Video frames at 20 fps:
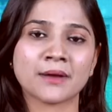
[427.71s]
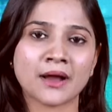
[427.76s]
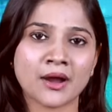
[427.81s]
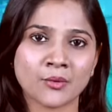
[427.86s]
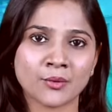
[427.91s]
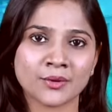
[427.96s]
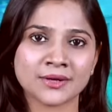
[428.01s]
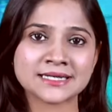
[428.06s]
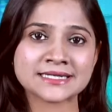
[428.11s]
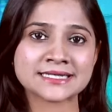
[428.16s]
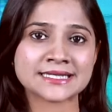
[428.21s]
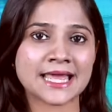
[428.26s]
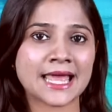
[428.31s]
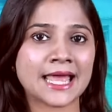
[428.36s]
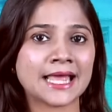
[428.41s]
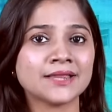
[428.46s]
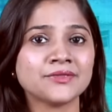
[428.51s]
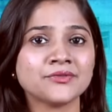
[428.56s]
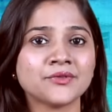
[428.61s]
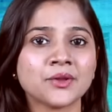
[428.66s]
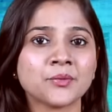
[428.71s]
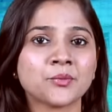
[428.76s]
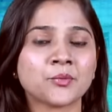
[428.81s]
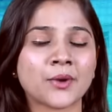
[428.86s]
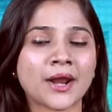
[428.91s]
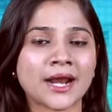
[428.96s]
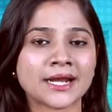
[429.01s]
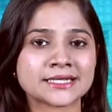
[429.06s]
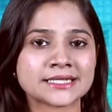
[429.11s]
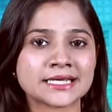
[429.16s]
powers and their
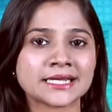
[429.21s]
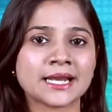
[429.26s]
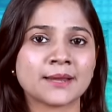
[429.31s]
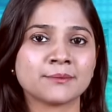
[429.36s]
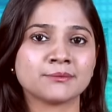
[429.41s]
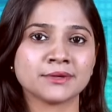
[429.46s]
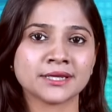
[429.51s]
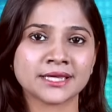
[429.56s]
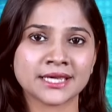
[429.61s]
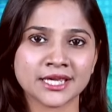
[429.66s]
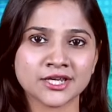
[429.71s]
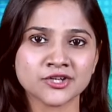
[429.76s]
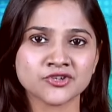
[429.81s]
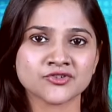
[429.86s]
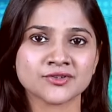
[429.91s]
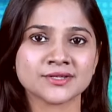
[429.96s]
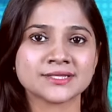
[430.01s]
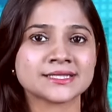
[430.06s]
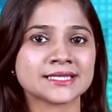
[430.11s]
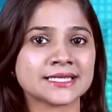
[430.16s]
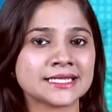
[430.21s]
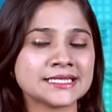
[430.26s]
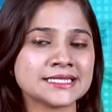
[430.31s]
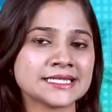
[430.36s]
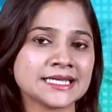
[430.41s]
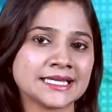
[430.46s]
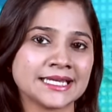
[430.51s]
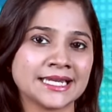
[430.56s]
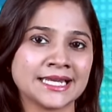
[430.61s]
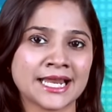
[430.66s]
practical applications
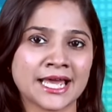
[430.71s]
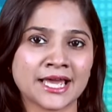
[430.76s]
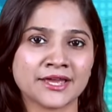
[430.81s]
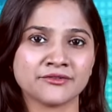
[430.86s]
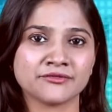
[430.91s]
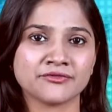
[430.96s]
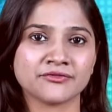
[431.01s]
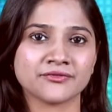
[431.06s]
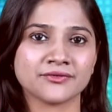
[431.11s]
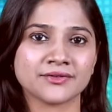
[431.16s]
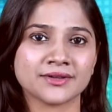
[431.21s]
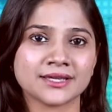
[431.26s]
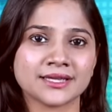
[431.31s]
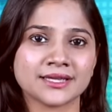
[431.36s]
in daily life.